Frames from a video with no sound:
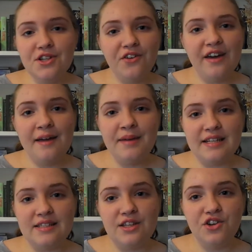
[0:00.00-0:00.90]
Bookstagram
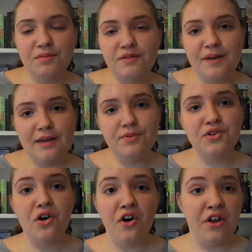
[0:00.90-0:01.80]
is the group of
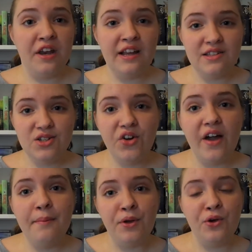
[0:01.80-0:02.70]
people on
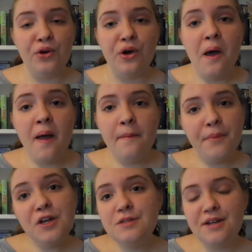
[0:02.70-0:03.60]
Instagram who
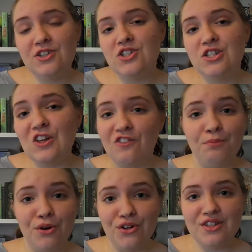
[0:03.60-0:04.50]
post pictures
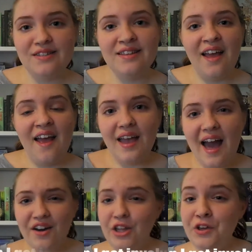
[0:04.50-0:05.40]
of books.
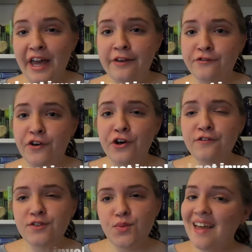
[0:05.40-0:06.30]
How can you get
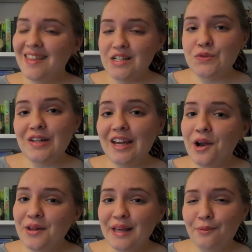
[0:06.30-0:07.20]
involved? There's really
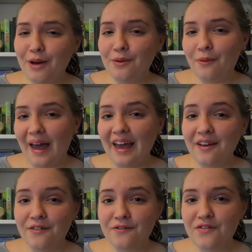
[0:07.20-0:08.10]
only one way
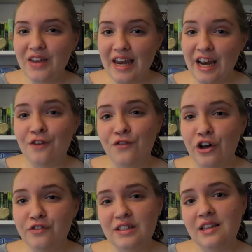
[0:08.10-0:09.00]
of getting
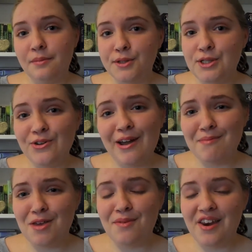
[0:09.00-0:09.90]
involved in the
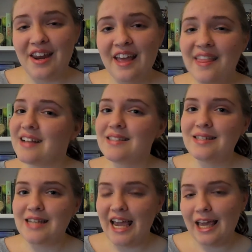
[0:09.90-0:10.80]
Bookstagram community, and
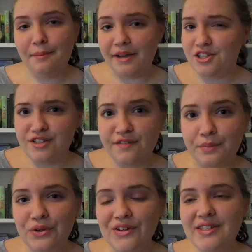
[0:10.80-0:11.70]
that's taking pictures of
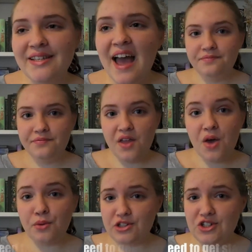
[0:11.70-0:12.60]
books.
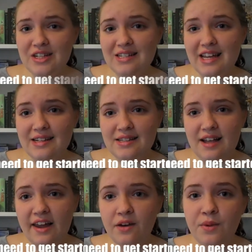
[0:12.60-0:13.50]
What do you need to get
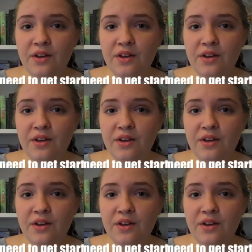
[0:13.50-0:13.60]
started?